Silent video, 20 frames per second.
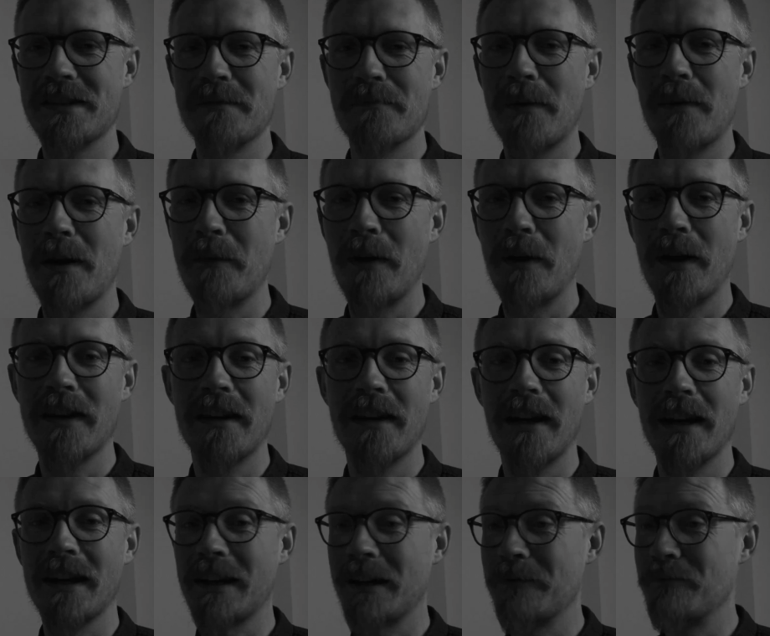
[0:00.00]
In my mind,
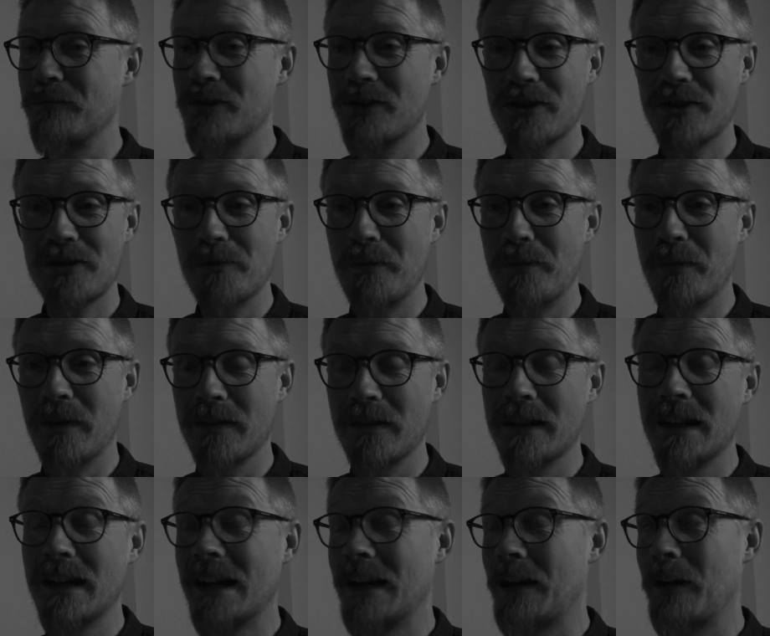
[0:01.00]
like I'm
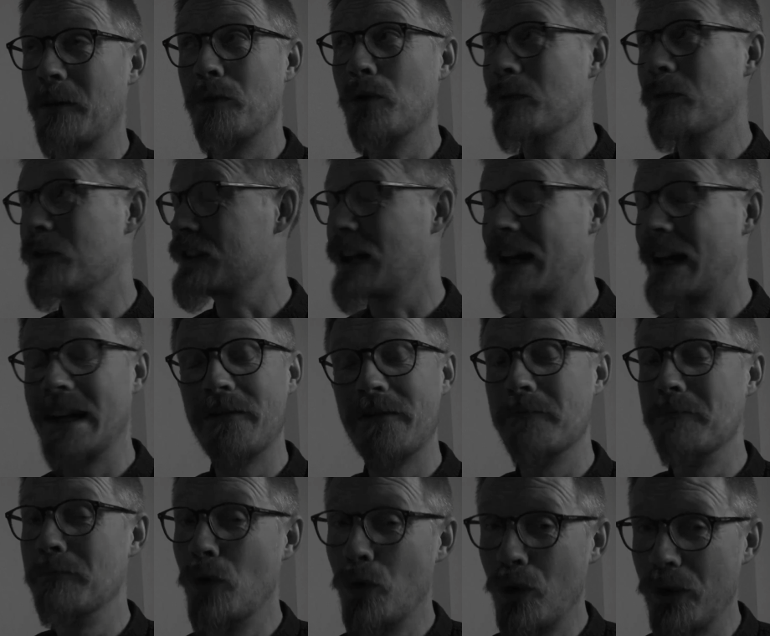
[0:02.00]
almost like even
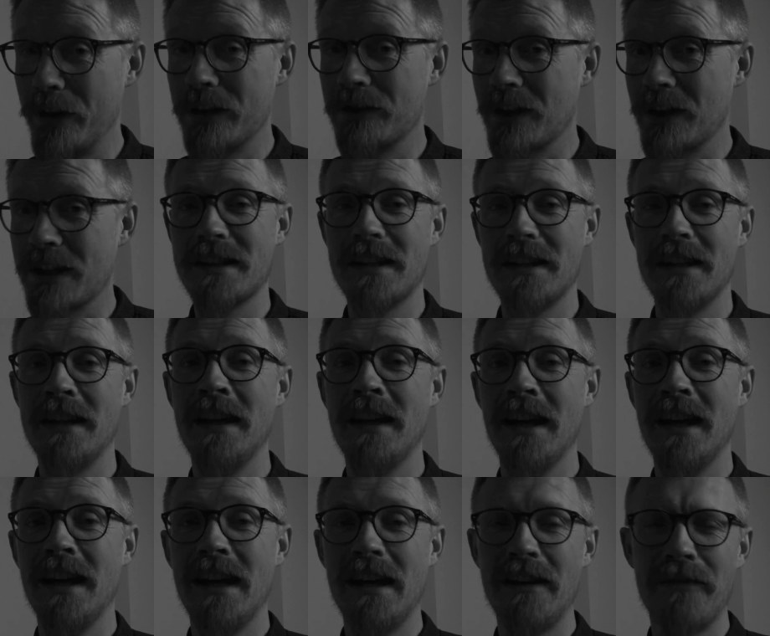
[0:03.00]
more interested
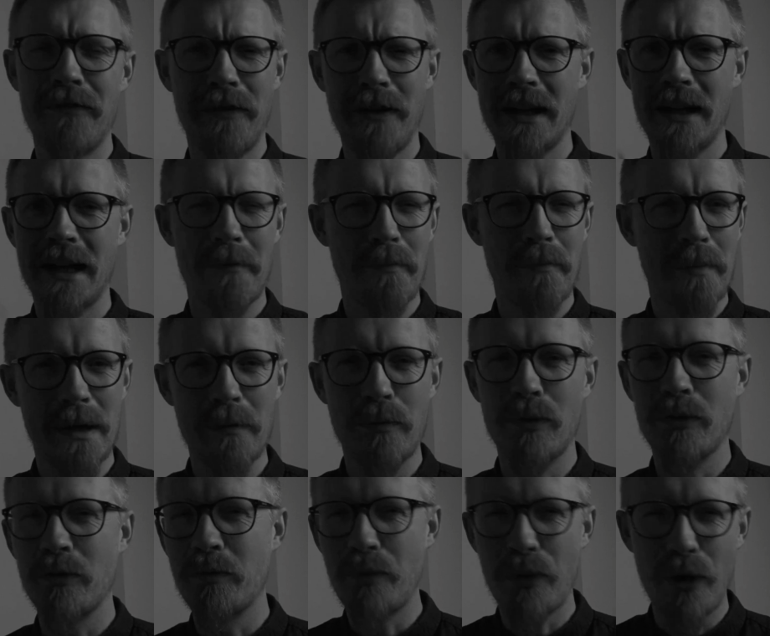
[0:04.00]
in finding out
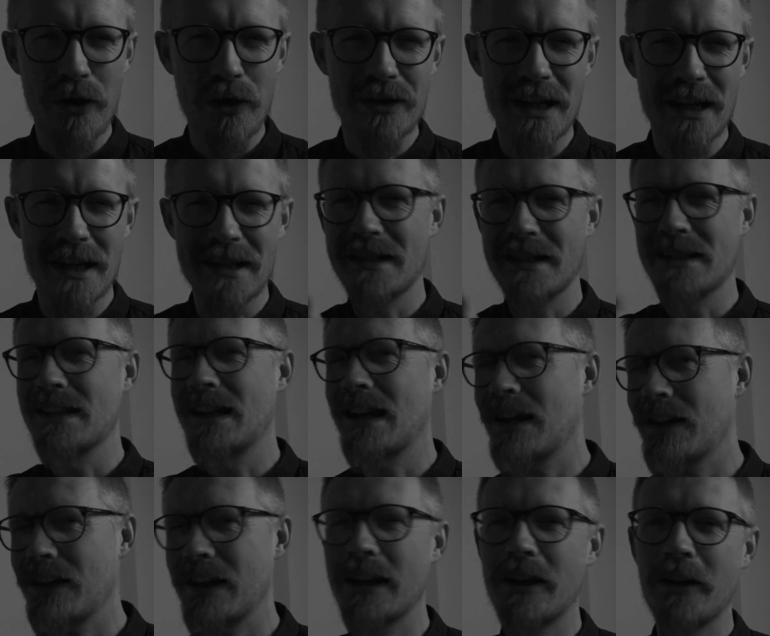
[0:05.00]
people's processes and
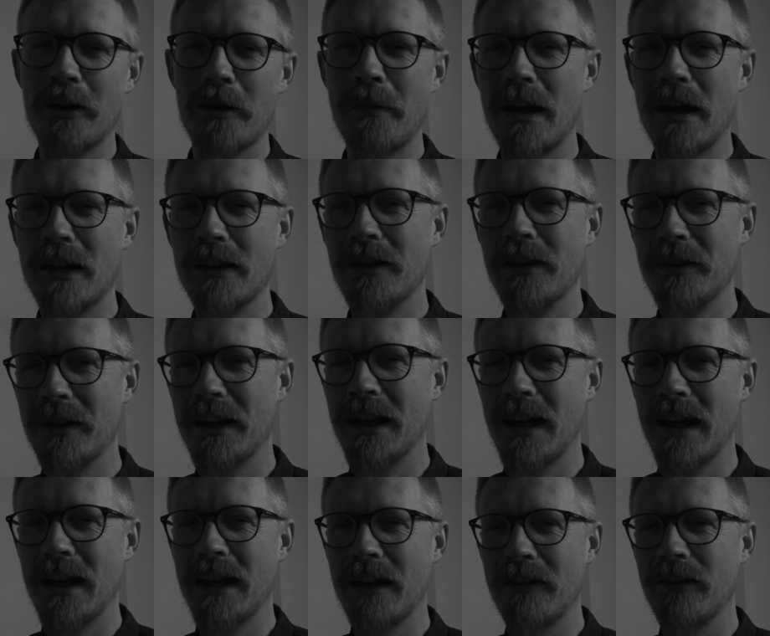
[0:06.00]
how they go about doing
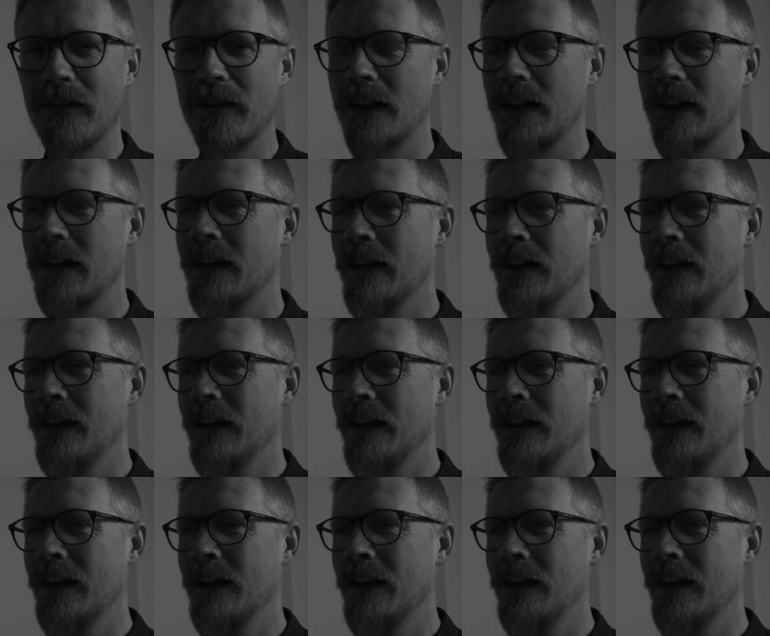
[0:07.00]
it and everything.